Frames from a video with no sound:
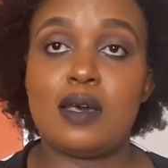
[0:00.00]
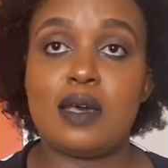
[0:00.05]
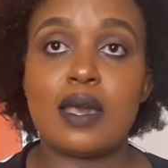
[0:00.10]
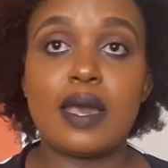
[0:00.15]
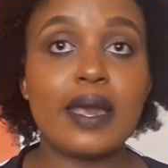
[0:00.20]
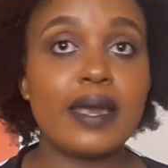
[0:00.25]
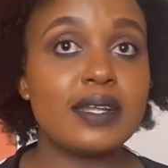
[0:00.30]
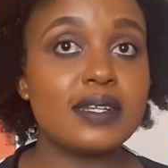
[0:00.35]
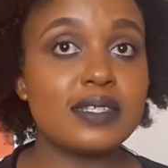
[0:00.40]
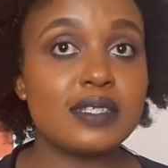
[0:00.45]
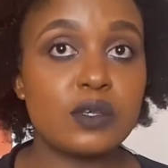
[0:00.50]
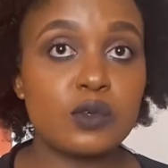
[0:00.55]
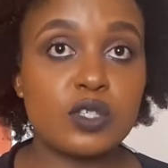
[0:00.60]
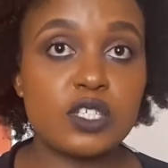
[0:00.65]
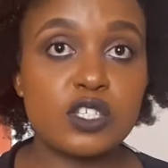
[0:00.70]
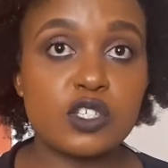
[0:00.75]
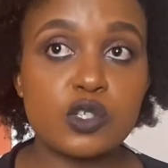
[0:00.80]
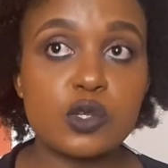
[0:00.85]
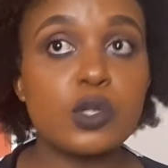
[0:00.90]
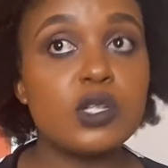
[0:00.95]
And Sauti
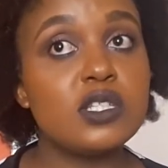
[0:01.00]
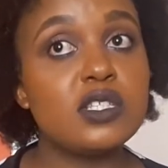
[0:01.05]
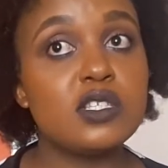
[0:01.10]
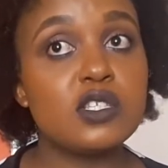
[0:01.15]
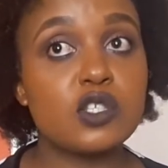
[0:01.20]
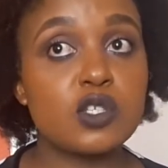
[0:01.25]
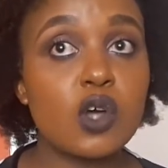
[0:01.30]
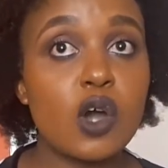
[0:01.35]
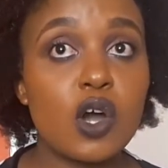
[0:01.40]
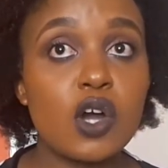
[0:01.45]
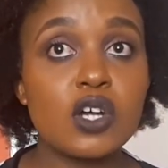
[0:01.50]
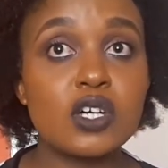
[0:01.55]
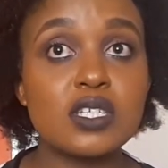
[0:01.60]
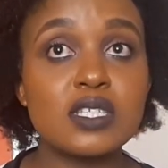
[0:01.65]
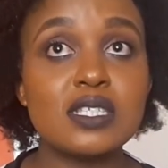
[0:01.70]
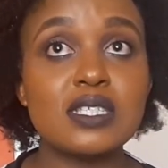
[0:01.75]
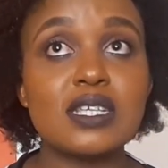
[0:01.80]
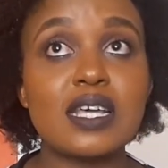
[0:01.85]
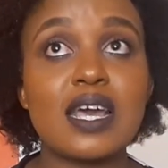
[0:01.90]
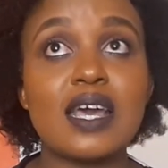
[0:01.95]
Sol's
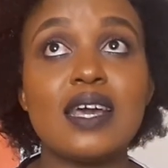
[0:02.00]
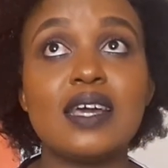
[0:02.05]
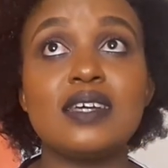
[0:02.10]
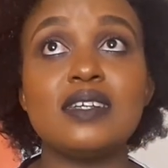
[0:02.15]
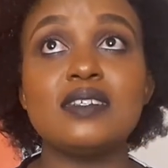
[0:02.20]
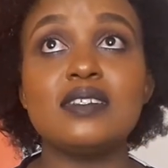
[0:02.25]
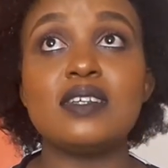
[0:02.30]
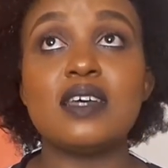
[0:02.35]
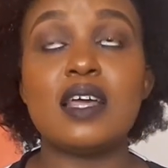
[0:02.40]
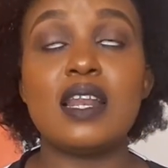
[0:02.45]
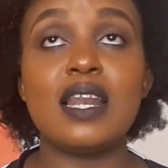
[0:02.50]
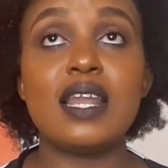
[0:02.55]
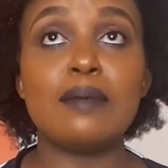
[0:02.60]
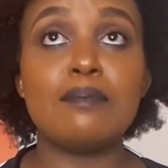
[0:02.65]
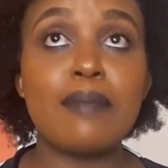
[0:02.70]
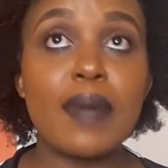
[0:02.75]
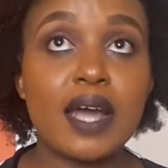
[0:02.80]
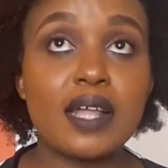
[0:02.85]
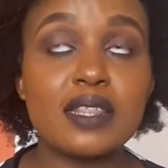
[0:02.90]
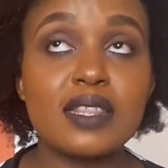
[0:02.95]
songs and
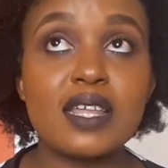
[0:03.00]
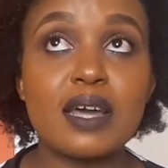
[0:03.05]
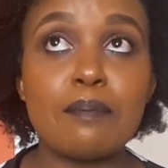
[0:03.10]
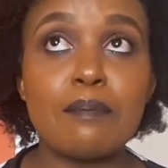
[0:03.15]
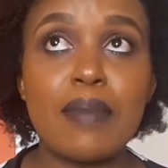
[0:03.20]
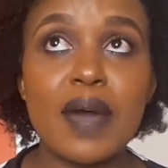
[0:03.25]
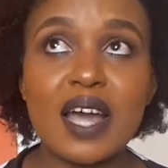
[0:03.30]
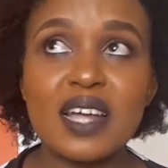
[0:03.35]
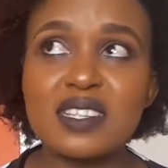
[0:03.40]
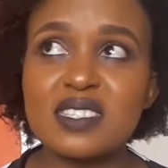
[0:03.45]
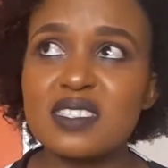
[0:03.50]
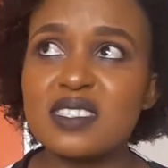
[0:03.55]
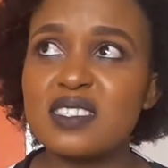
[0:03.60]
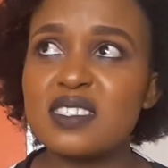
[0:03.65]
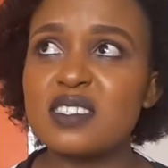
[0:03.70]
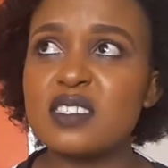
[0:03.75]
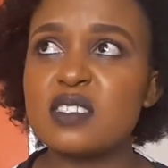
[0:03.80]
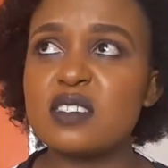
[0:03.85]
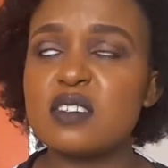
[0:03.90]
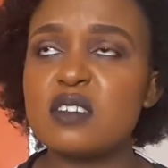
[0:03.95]
ba the
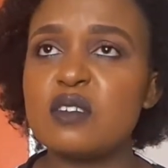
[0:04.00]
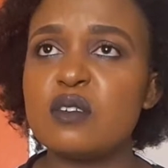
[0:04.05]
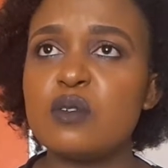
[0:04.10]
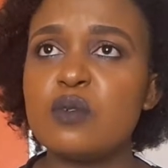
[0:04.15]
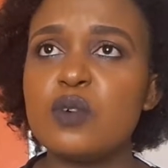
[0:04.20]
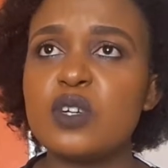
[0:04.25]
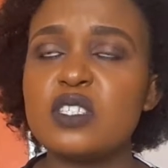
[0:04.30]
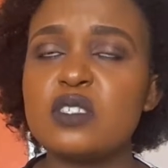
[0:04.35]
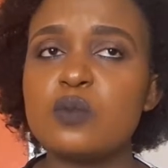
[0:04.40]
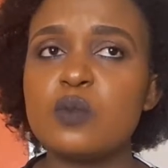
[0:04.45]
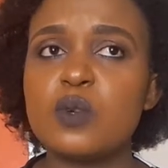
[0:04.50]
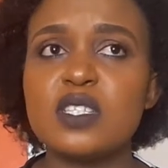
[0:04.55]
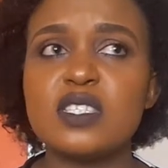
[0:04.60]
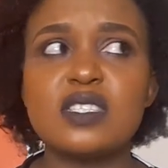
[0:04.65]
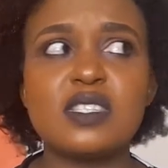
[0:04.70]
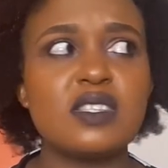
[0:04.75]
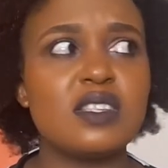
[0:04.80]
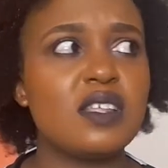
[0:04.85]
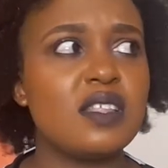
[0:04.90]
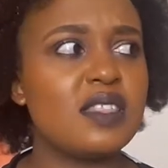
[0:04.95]
band's what's what's
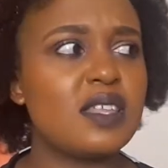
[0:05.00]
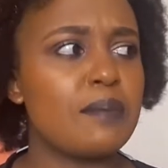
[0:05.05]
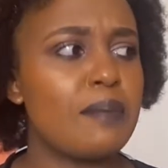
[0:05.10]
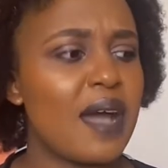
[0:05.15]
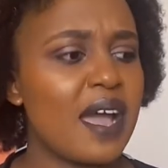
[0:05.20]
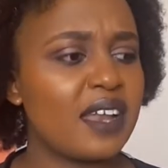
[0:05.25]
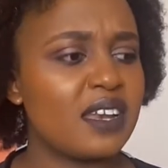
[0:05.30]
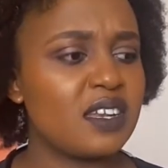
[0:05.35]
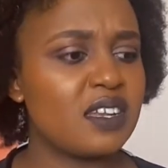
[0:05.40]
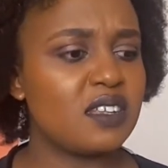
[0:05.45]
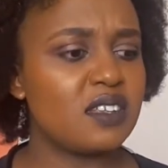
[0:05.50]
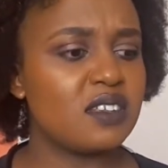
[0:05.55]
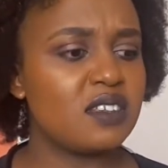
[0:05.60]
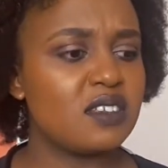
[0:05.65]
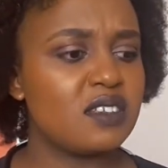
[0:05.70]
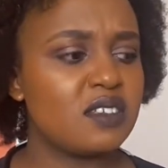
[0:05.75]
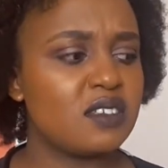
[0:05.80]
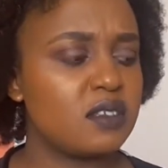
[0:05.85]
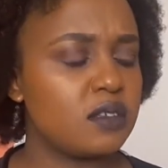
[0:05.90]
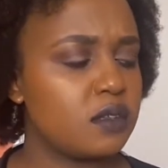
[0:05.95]
the band?
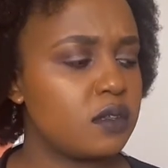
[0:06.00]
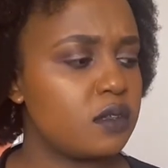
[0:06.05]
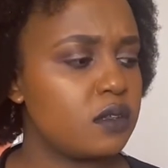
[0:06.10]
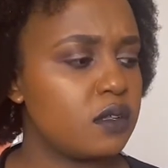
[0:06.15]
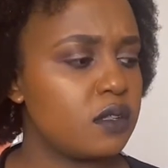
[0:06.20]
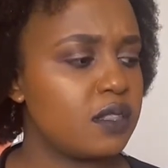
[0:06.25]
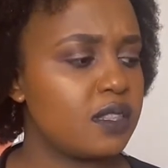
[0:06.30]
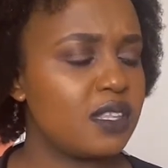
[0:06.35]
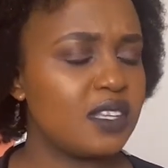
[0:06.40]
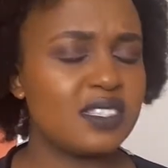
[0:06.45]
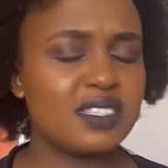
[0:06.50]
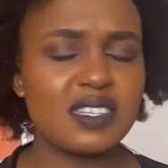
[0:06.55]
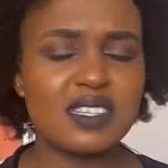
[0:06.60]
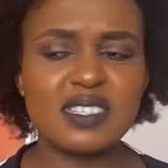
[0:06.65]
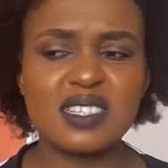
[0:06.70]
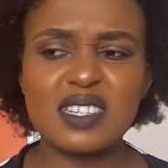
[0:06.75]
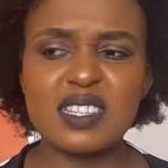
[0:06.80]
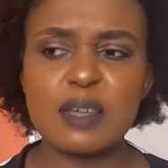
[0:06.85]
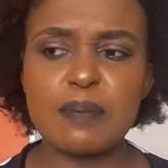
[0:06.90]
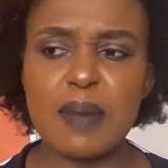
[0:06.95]
Is is
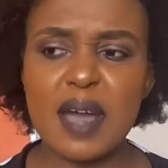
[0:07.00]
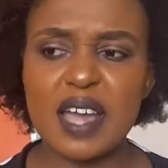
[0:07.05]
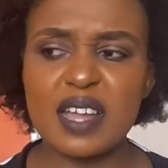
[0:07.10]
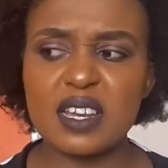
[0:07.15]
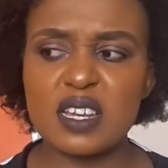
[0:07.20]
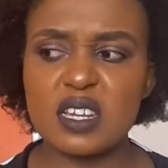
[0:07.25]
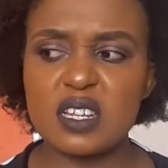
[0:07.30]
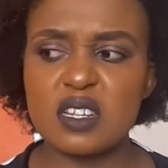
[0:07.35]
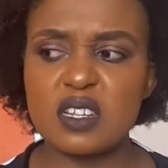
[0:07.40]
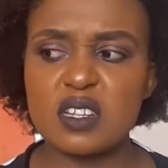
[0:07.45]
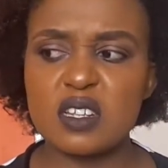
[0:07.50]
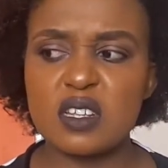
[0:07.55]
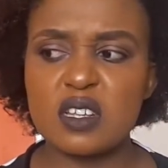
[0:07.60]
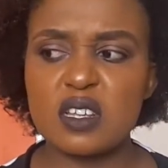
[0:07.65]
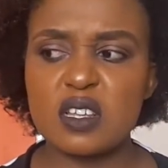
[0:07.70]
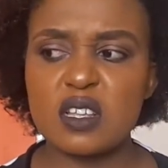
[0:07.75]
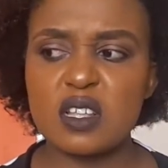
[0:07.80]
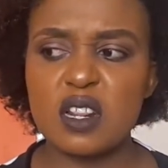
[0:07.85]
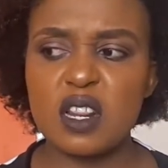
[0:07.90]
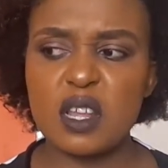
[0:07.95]
it the band?
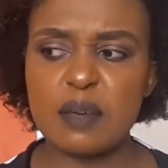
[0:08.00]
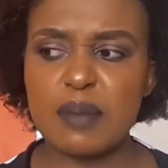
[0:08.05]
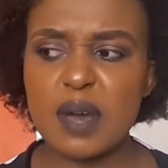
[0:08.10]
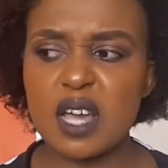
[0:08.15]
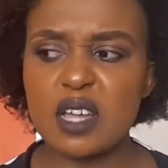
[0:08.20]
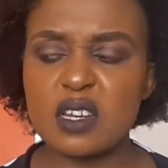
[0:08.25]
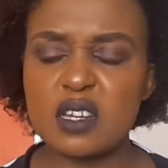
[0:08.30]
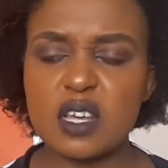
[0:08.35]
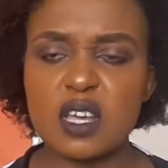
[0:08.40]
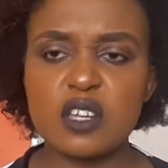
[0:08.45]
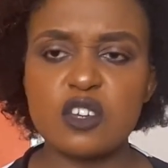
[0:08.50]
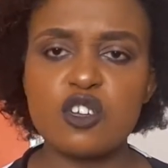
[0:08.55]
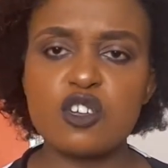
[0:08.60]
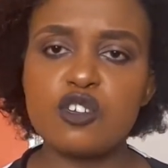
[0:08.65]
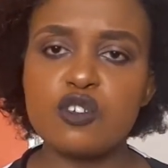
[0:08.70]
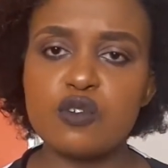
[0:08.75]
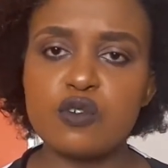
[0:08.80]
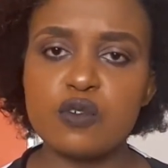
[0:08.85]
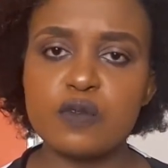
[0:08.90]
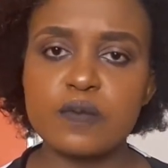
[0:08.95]
The band. I don't know.